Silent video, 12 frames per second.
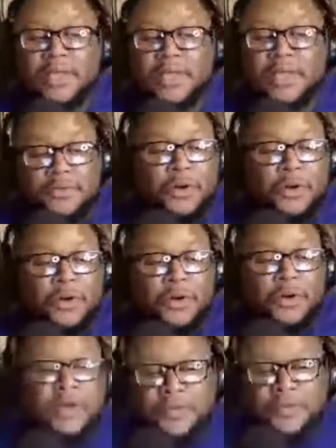default,
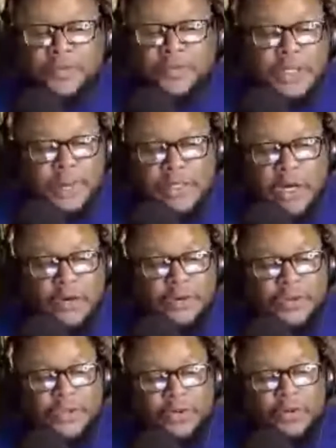even though he
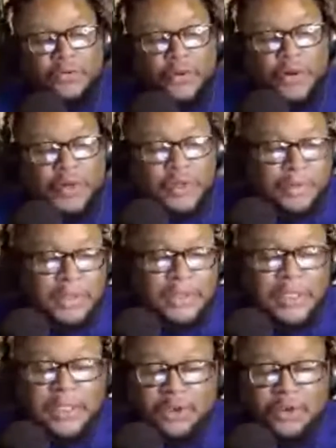expects Congress to
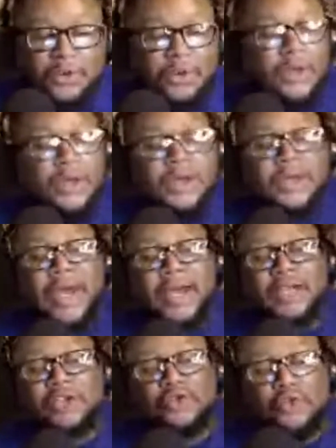avoid the potential
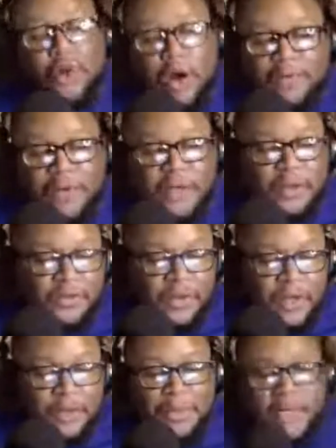
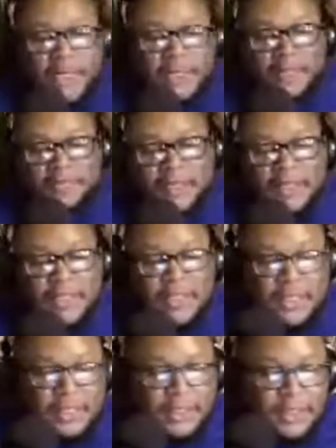catastrophic event by
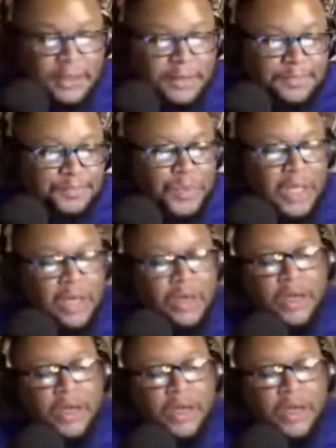lifting the debt ceiling.